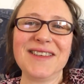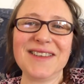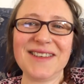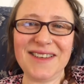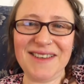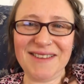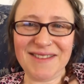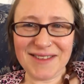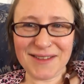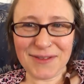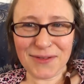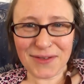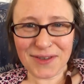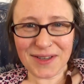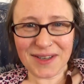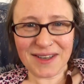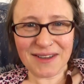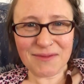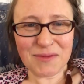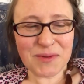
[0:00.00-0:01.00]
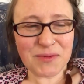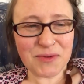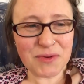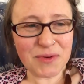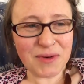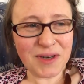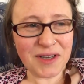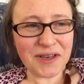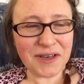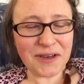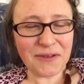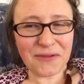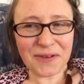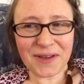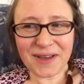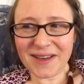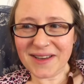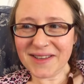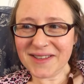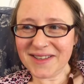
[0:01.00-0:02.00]
so it was funny. We were all
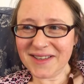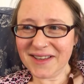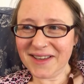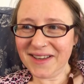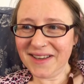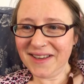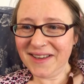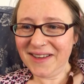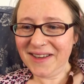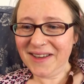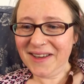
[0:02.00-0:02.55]
laughing at it.